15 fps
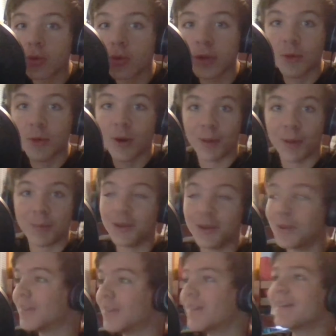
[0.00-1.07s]
you up,
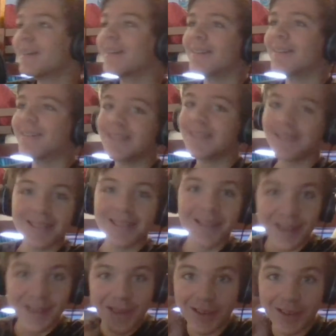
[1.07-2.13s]
dude.
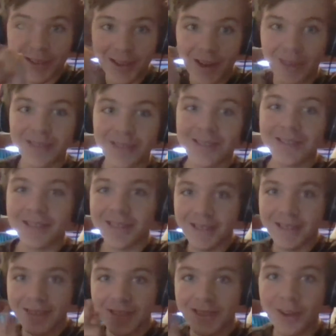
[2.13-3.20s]
Don't
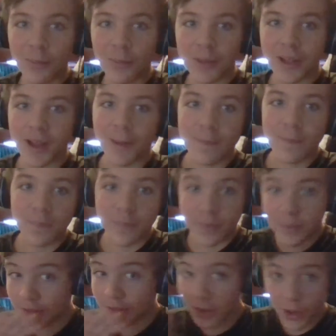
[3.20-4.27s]
play it.
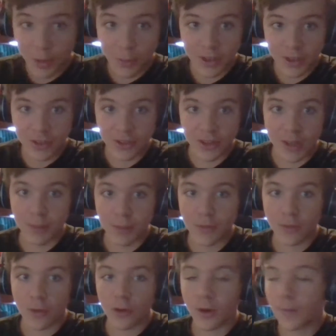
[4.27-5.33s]
That's all I wanted to say
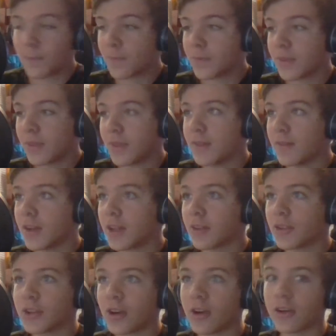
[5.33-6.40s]
before the video
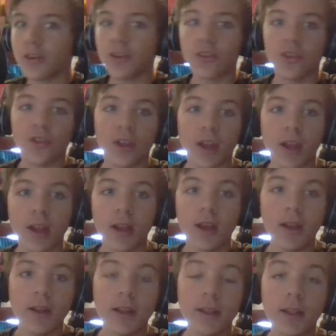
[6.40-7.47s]
starts. This is a
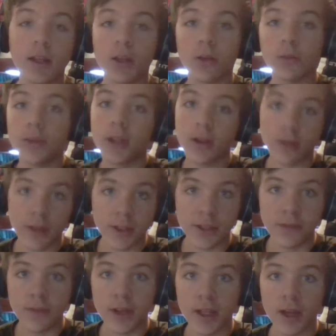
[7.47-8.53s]
Nintendo tier
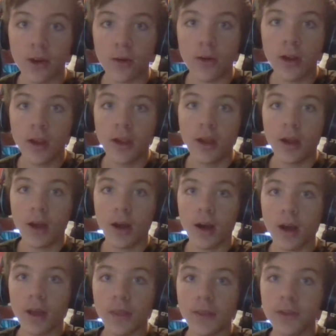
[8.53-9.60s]
list video.
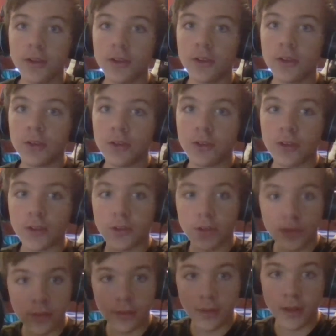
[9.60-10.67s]
This is
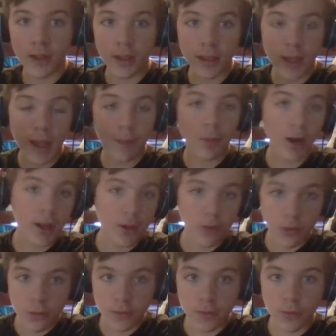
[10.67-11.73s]
just the camera
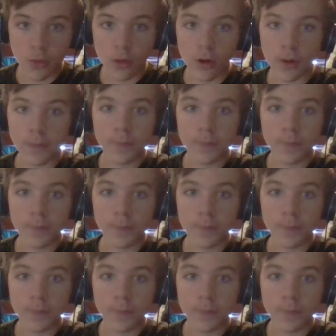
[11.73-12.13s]
angle for